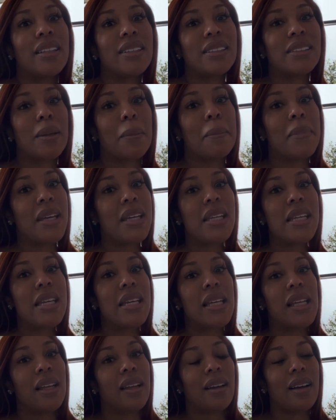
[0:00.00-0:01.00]
just the
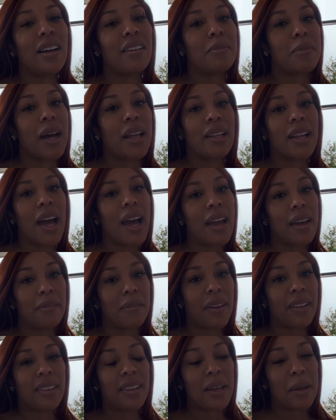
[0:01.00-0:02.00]
meaning of my
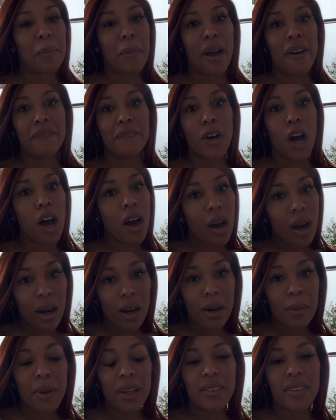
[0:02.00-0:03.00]
life. I think my
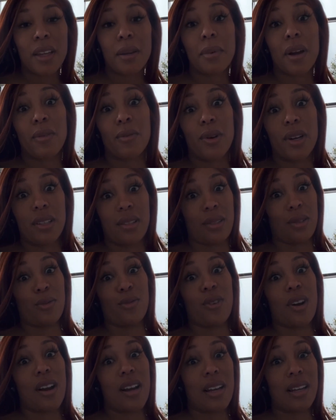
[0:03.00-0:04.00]
farm, I think my
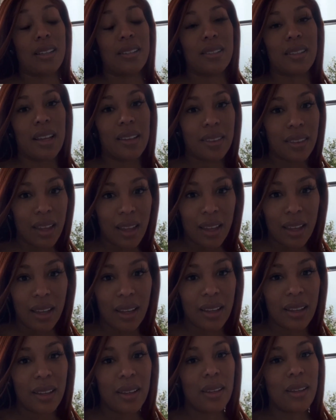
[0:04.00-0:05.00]
restaurants, I
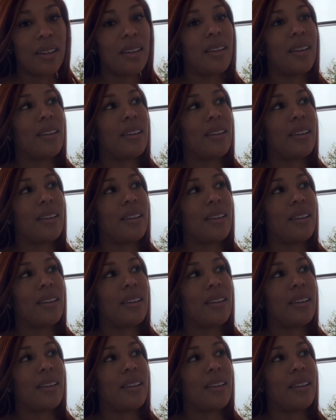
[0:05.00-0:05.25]
think